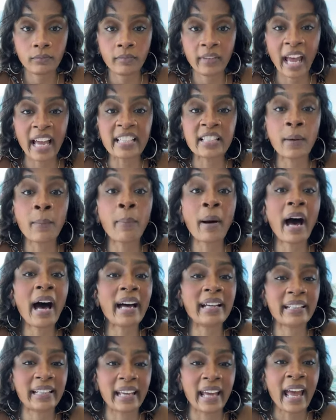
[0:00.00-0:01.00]
as a
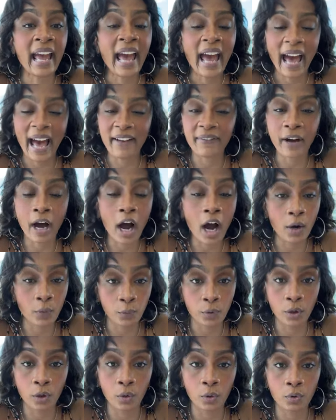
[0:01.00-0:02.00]
body have our
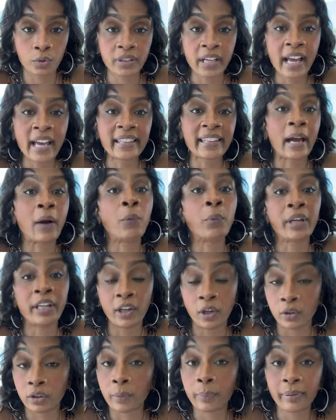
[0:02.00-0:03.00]
roles that we
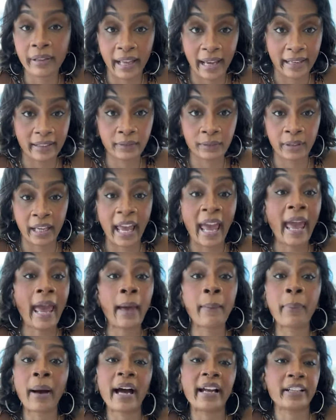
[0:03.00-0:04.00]
gonna play.
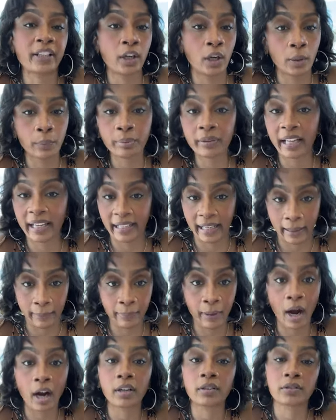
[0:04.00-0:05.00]
Everybody gonna play their
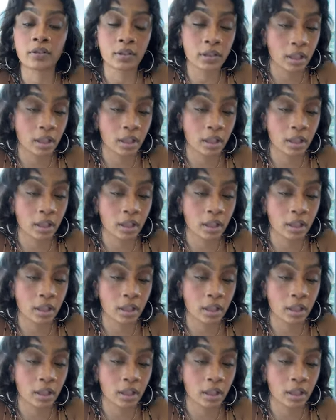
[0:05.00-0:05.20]
part.